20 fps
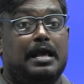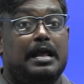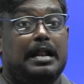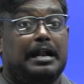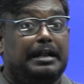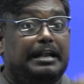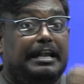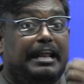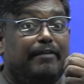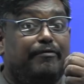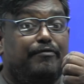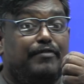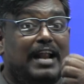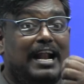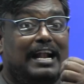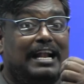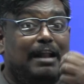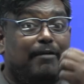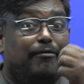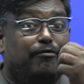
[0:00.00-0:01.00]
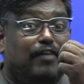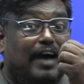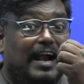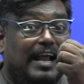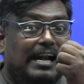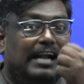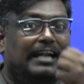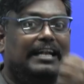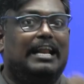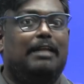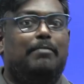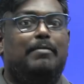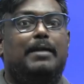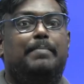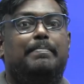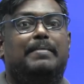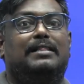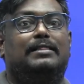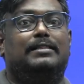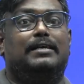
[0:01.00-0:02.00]
definitely finite element
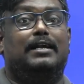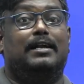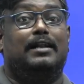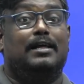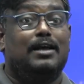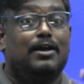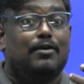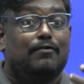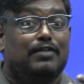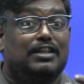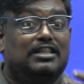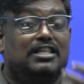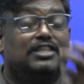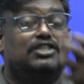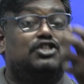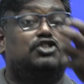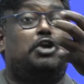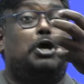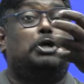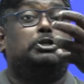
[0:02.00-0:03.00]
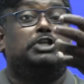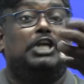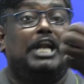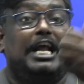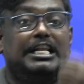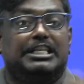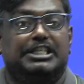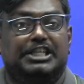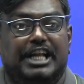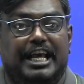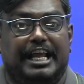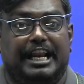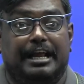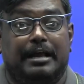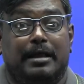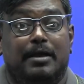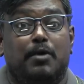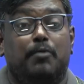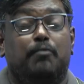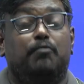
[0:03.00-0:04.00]
method with the structural engineering
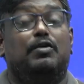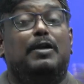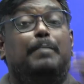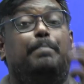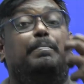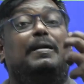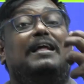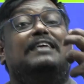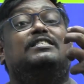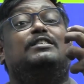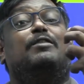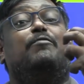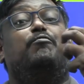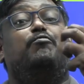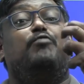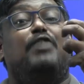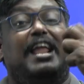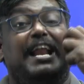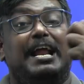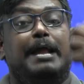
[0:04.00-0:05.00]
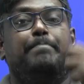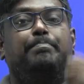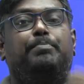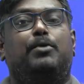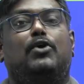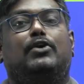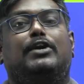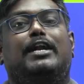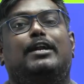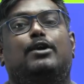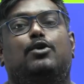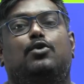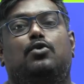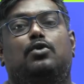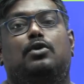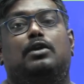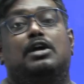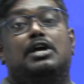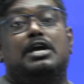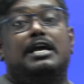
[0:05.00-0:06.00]
will place a very important role
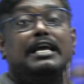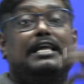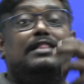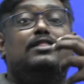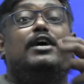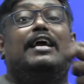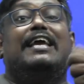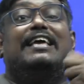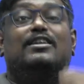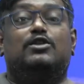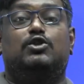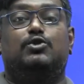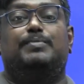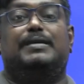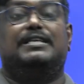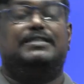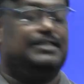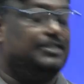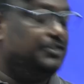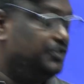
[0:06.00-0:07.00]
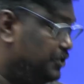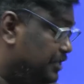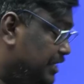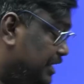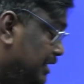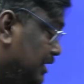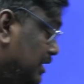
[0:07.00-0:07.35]
in the aerospace engineering.